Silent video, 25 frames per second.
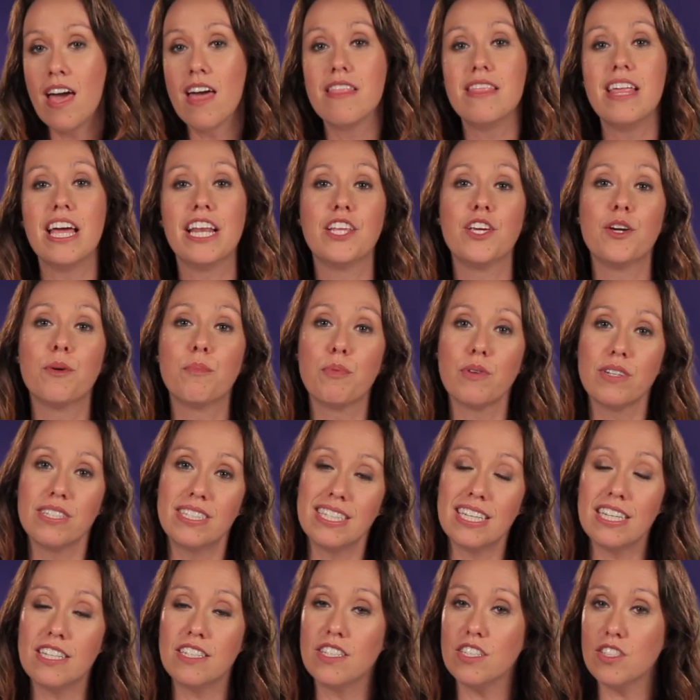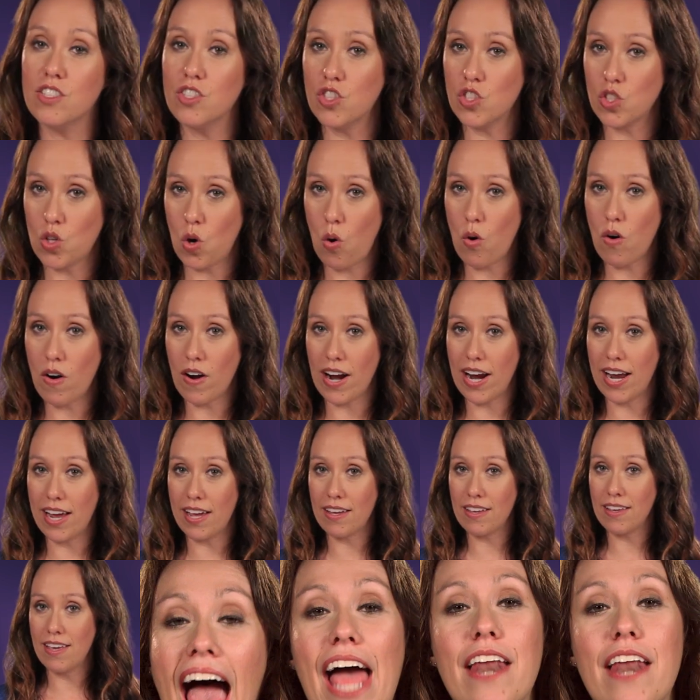then you proceed to scoring,